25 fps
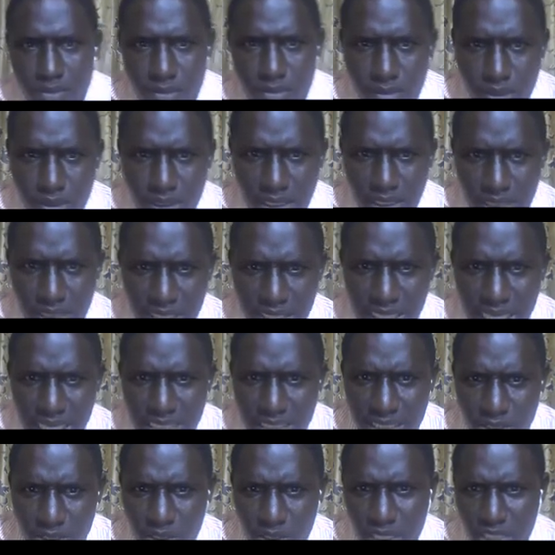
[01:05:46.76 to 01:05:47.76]
you see there is the
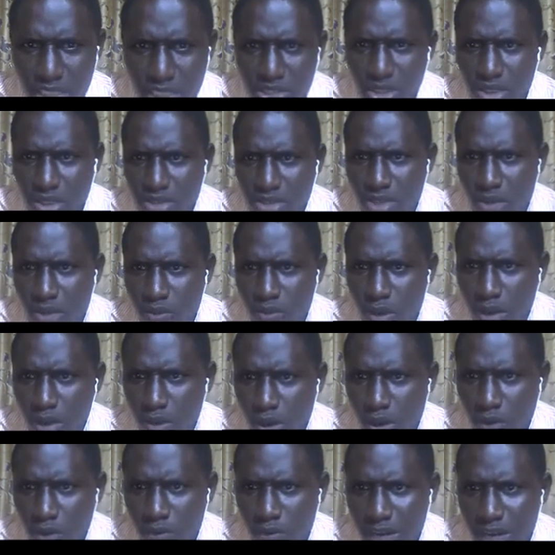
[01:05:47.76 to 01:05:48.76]
donations of
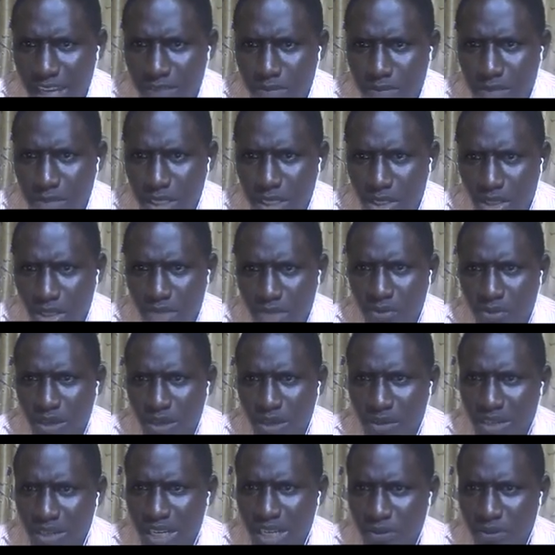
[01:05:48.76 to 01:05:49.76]

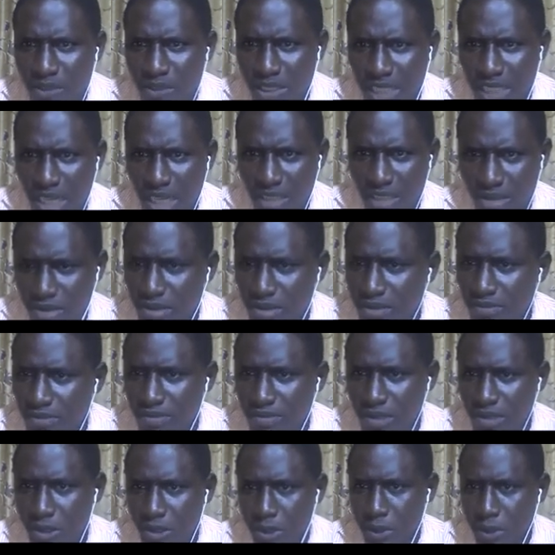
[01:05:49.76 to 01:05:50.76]
5,550,000.
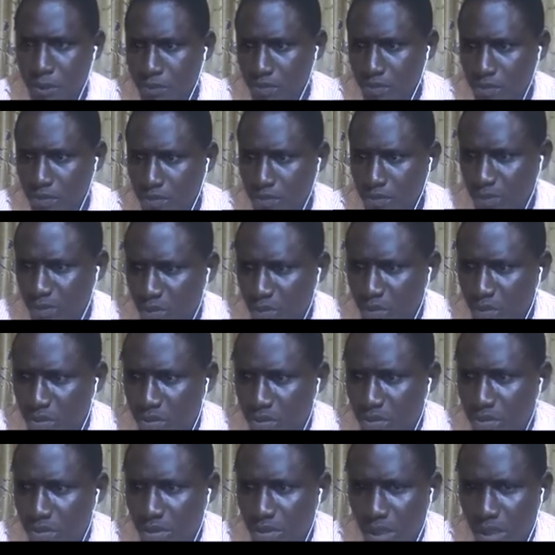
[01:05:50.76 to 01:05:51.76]

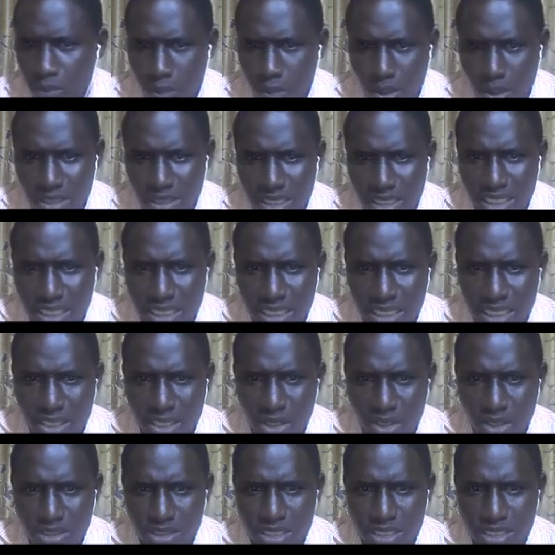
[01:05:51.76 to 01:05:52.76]
But in the
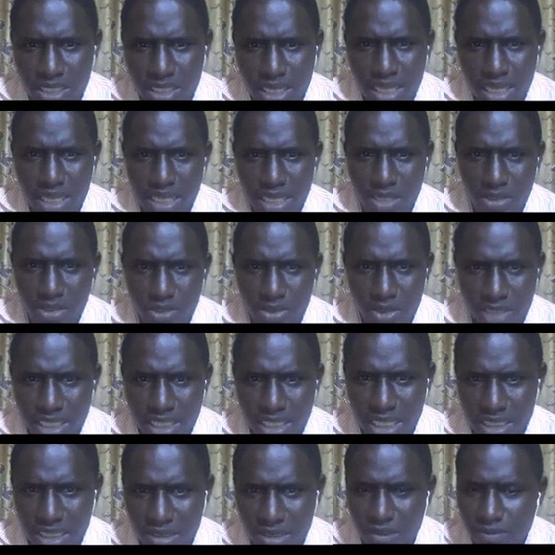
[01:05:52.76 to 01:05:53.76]
notes here, note
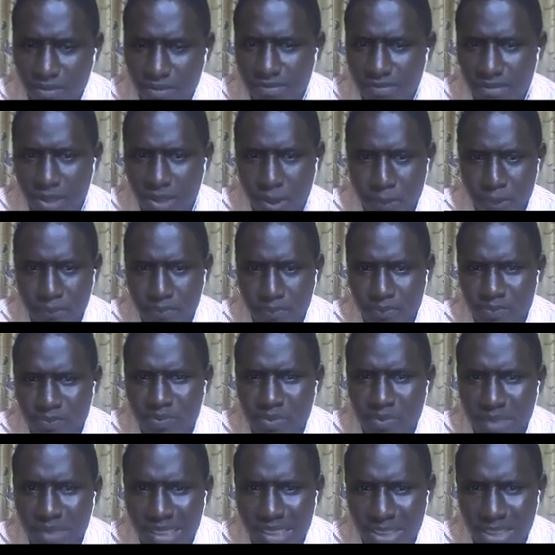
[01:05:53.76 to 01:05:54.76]
8,
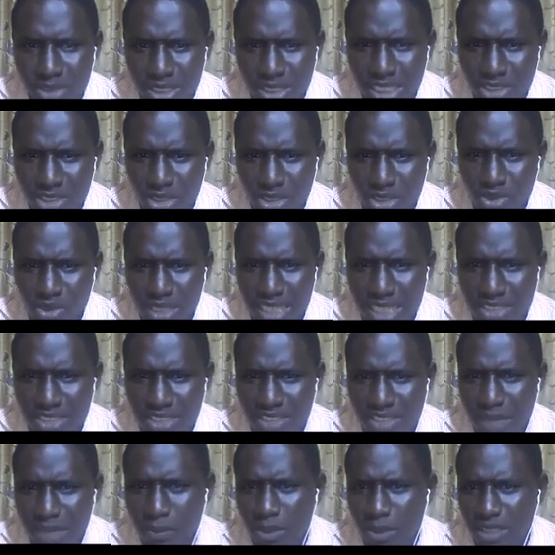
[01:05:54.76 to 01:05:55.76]
the donation to Nigerian
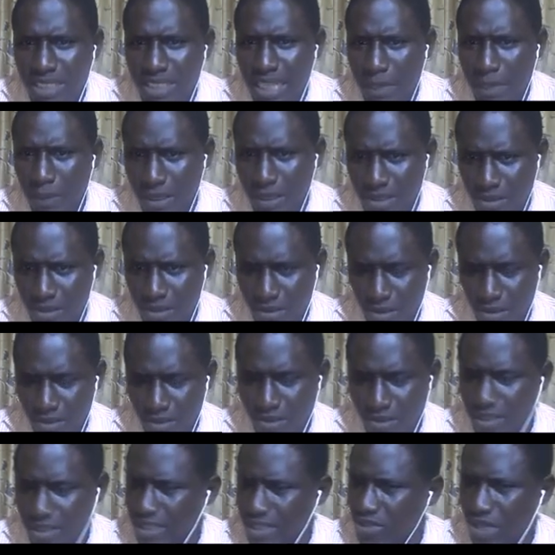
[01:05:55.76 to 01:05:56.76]
political party
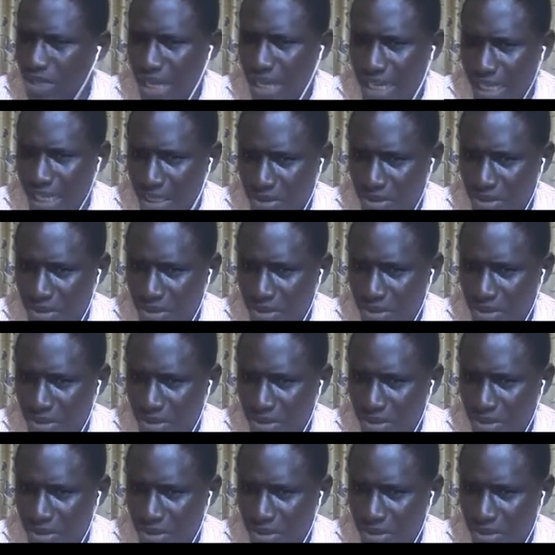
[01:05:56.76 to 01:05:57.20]
is not allowed.